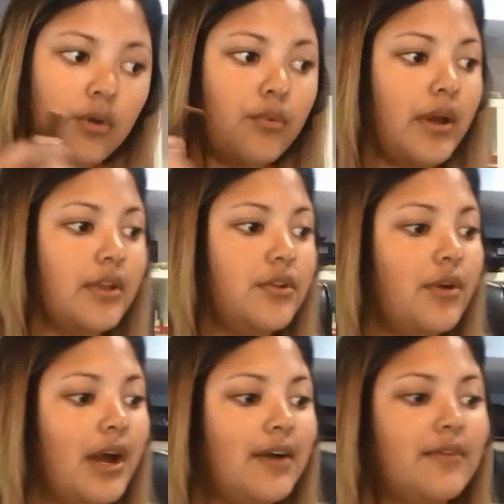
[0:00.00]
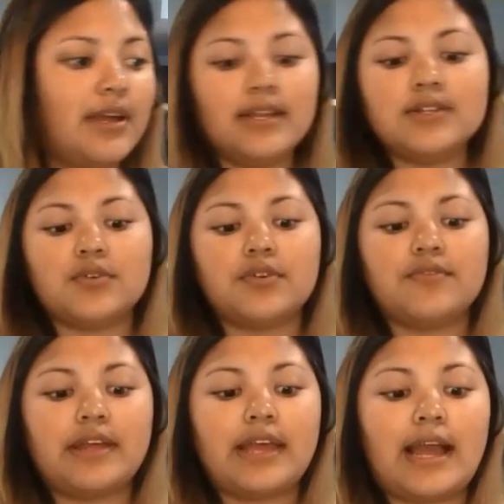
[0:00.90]
when you have any sort
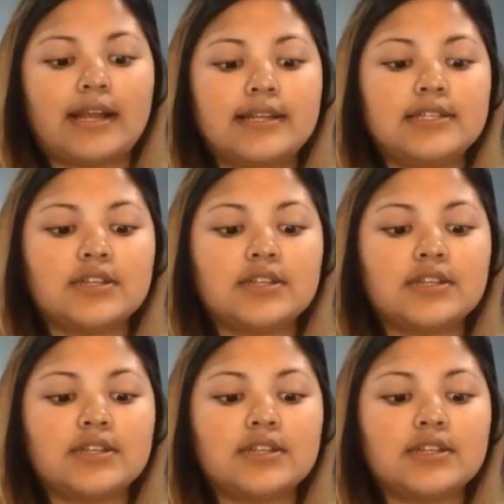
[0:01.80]
of like acne